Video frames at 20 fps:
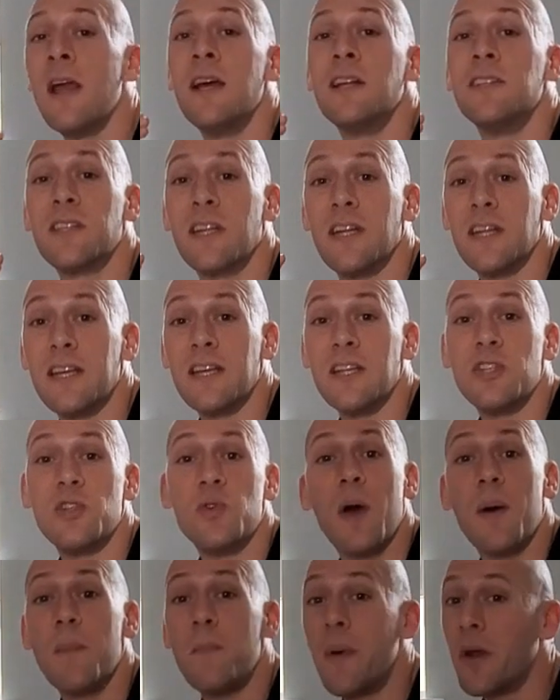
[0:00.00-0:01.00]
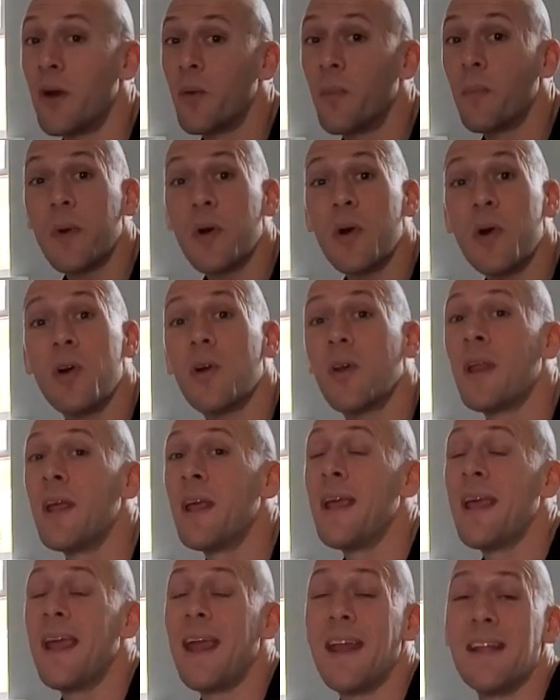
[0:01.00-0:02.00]
It's going to get you a better burn
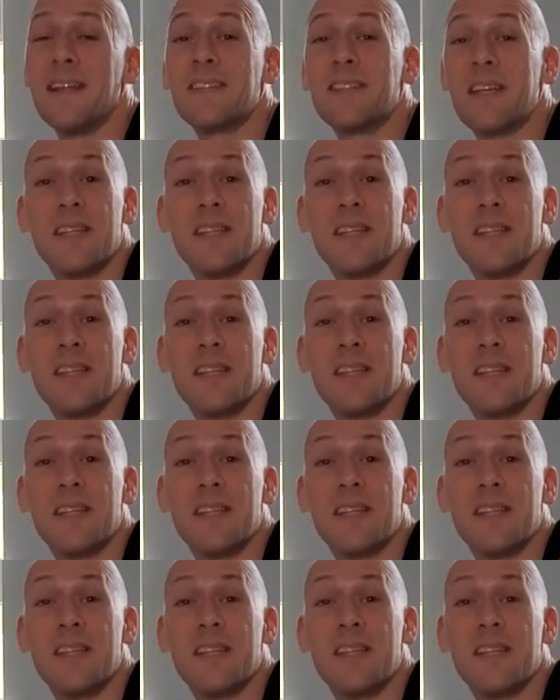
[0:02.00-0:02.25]
and it's